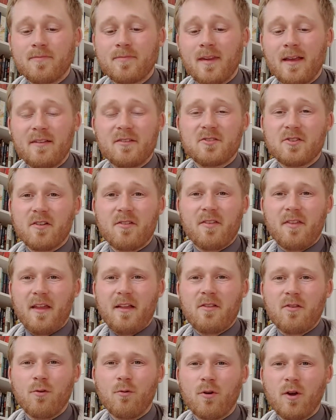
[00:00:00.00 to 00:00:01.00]
It's just they
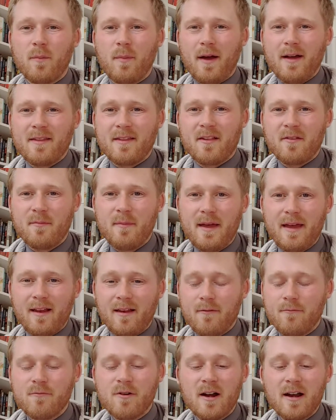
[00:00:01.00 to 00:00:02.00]
talk about this meal
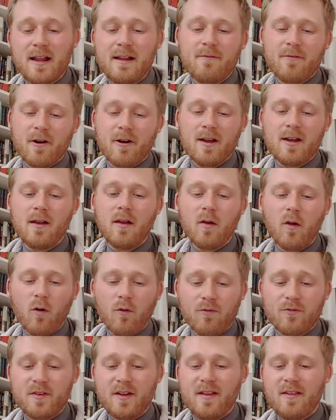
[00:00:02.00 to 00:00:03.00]
in really very
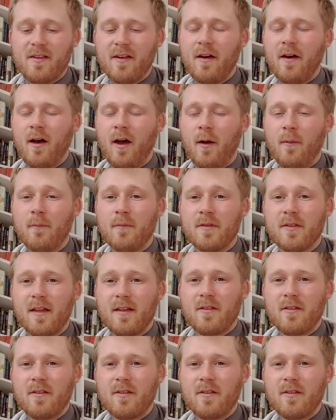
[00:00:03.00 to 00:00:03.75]
lofty terms. They